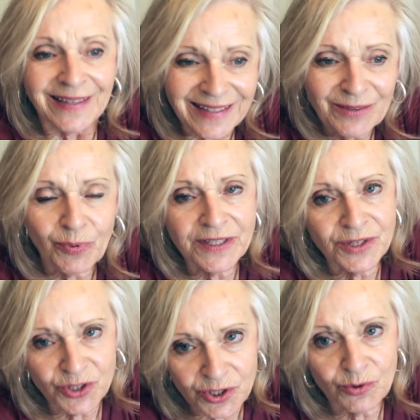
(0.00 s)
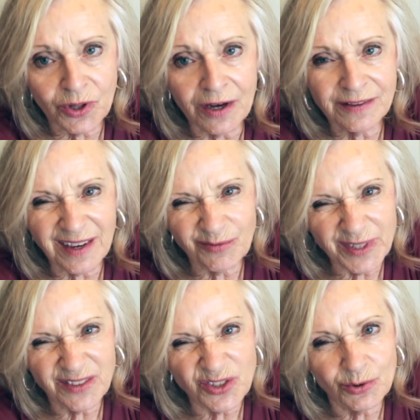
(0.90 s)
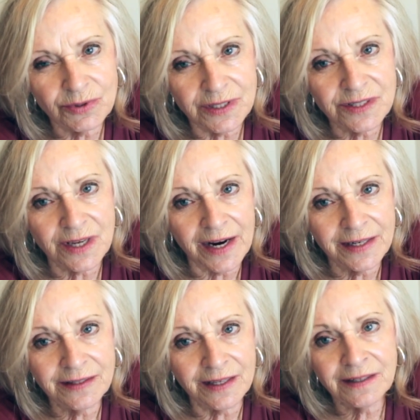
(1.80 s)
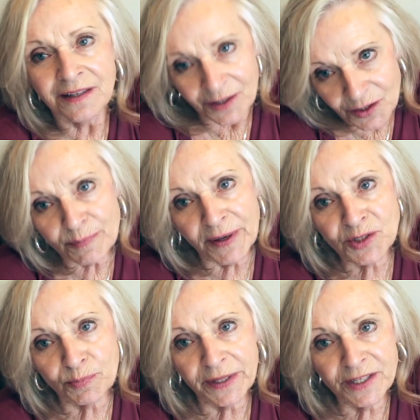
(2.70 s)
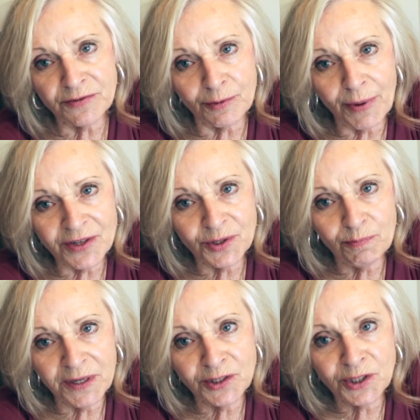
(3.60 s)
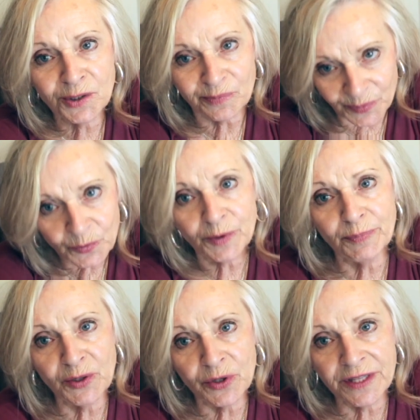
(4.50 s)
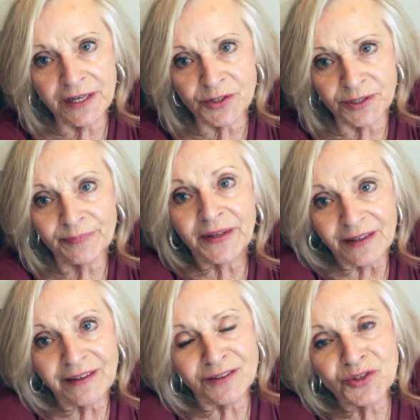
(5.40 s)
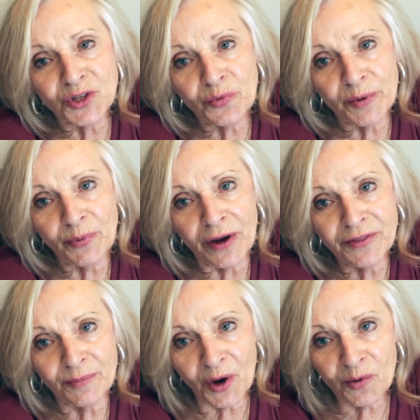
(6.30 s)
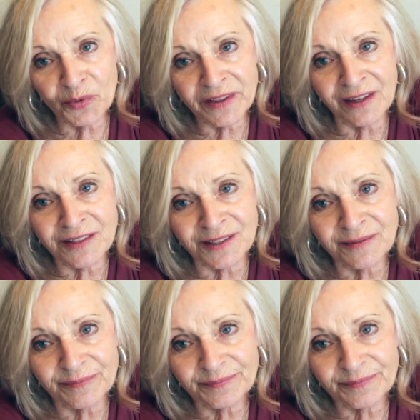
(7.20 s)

it wasn't too long that we soon decided that the best place for Boss and Bito would be with us. And so we brought them home with us.